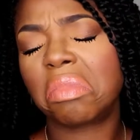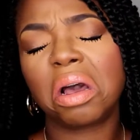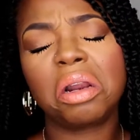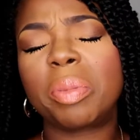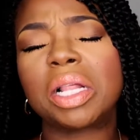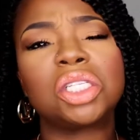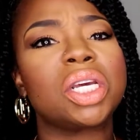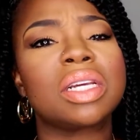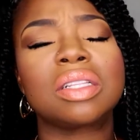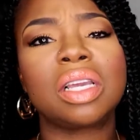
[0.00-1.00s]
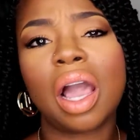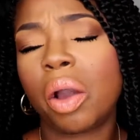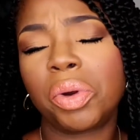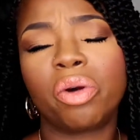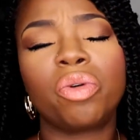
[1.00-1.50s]

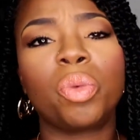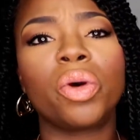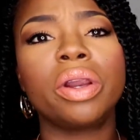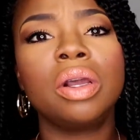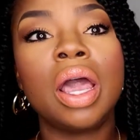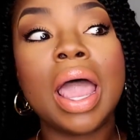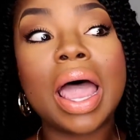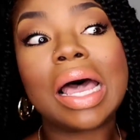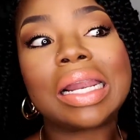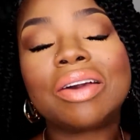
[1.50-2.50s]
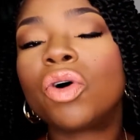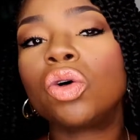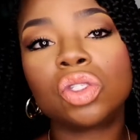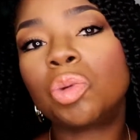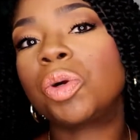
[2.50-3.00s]
I went overboard. And I've
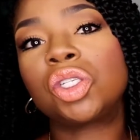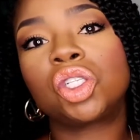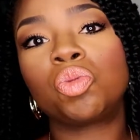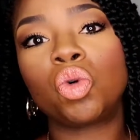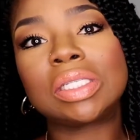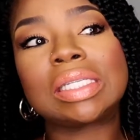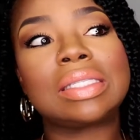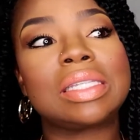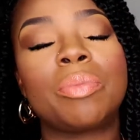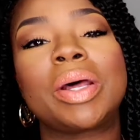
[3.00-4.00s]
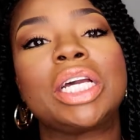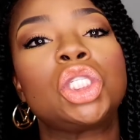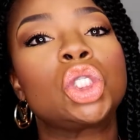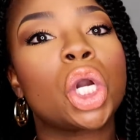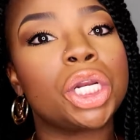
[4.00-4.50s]
also purchased more since then, but I
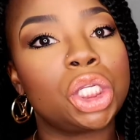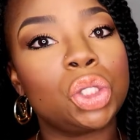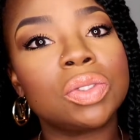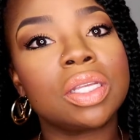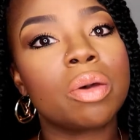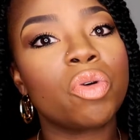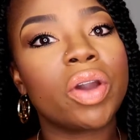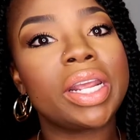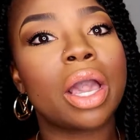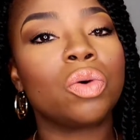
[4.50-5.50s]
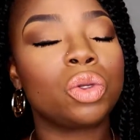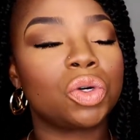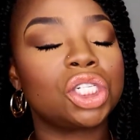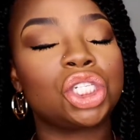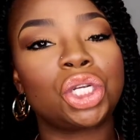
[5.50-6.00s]
started using them already. I only
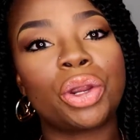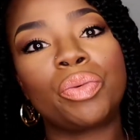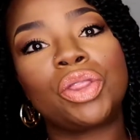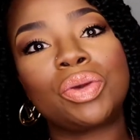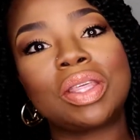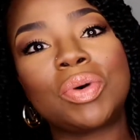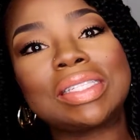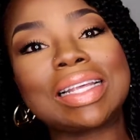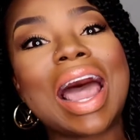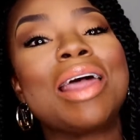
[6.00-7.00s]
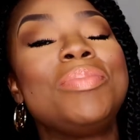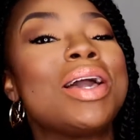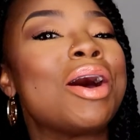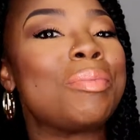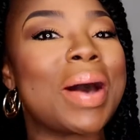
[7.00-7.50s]
wanted to share with you the ones that I'd
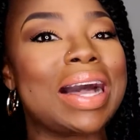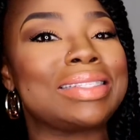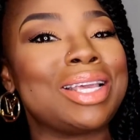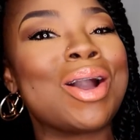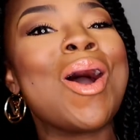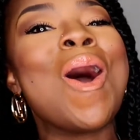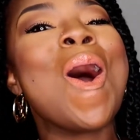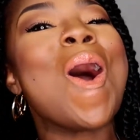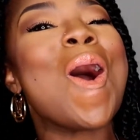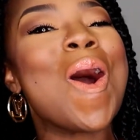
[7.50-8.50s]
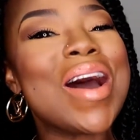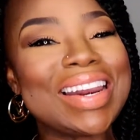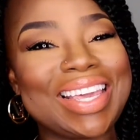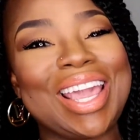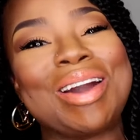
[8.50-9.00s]
be unboxing
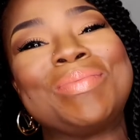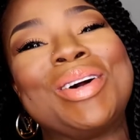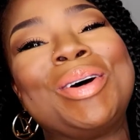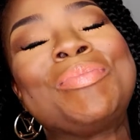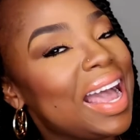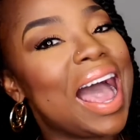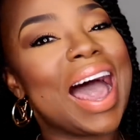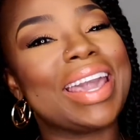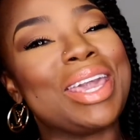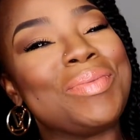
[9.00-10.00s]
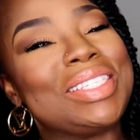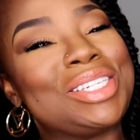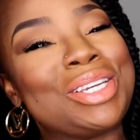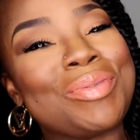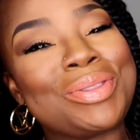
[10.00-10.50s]
on camera. I can't wait
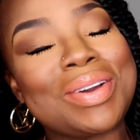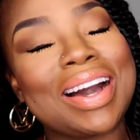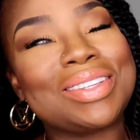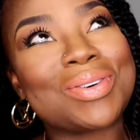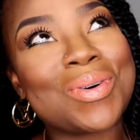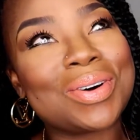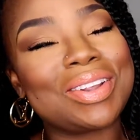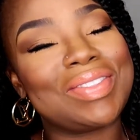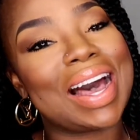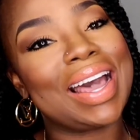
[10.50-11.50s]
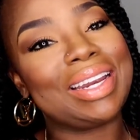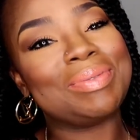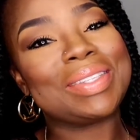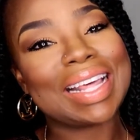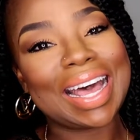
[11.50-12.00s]
to share with you guys all of the
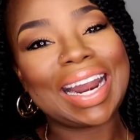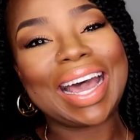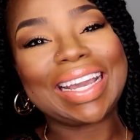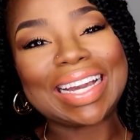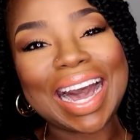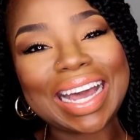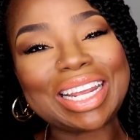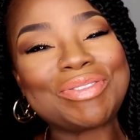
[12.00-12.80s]
items that I got.